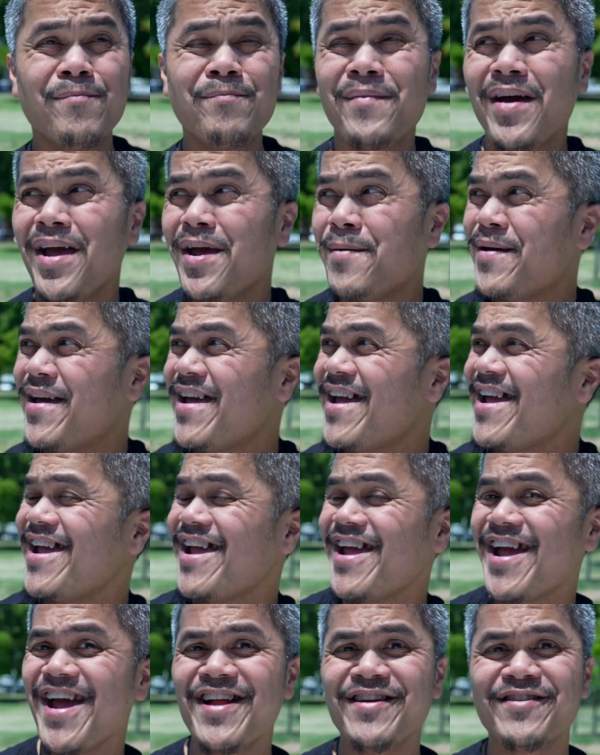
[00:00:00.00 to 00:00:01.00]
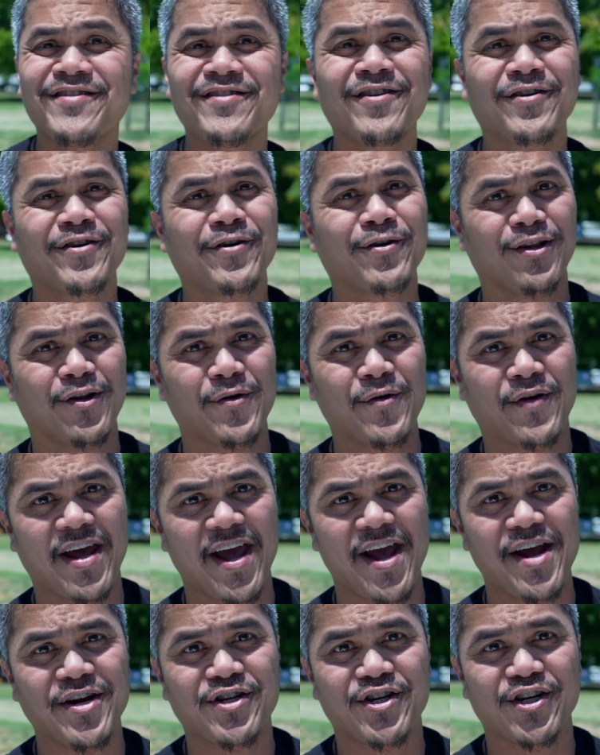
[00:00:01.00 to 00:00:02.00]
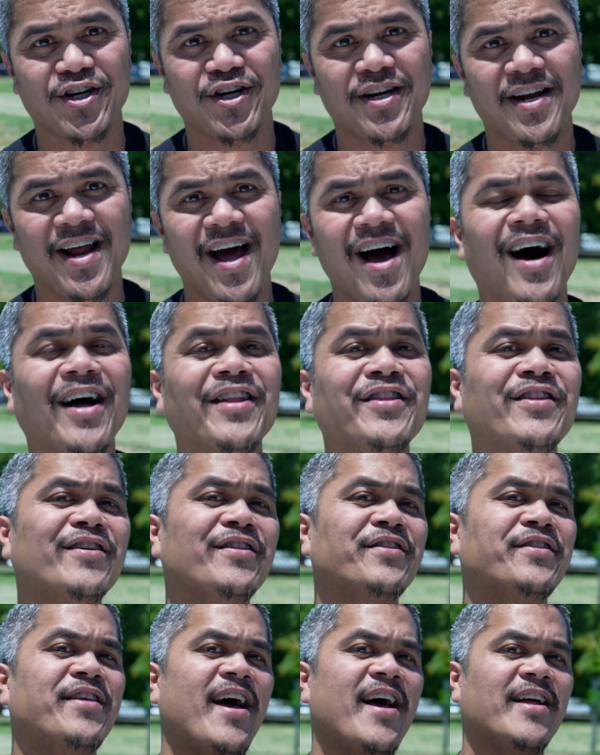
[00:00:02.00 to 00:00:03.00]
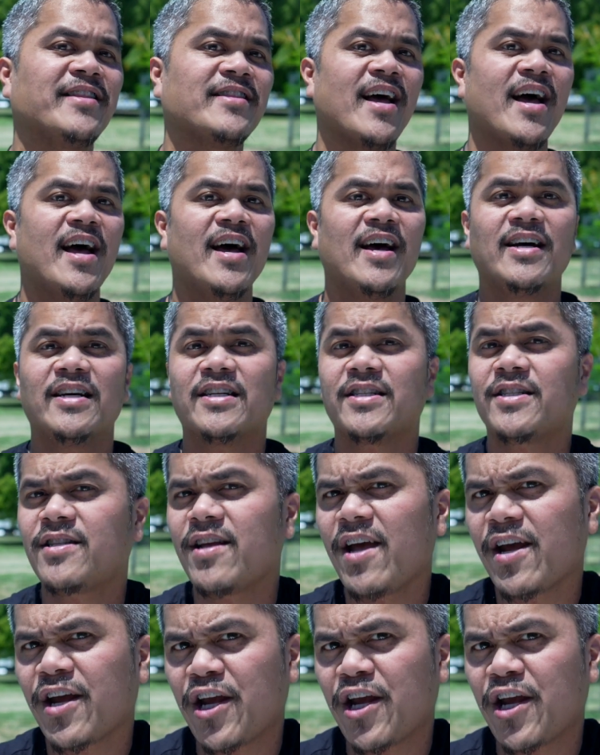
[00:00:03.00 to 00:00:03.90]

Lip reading: maybe in another location. Until then, stay